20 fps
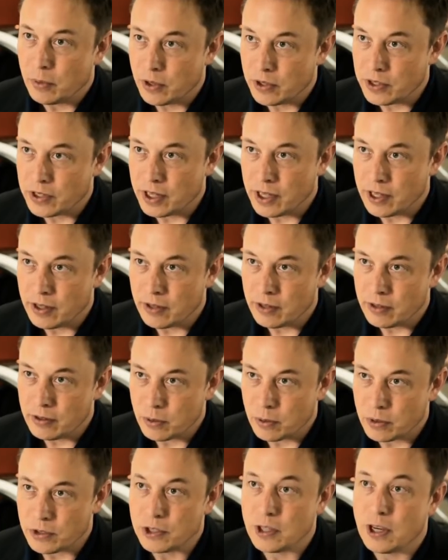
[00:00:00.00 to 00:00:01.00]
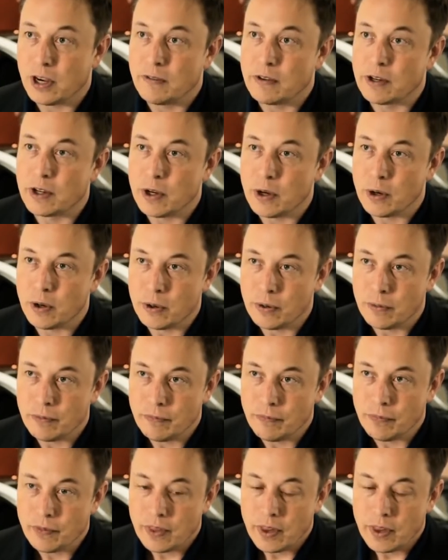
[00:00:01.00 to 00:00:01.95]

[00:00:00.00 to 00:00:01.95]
work together towards a common goal,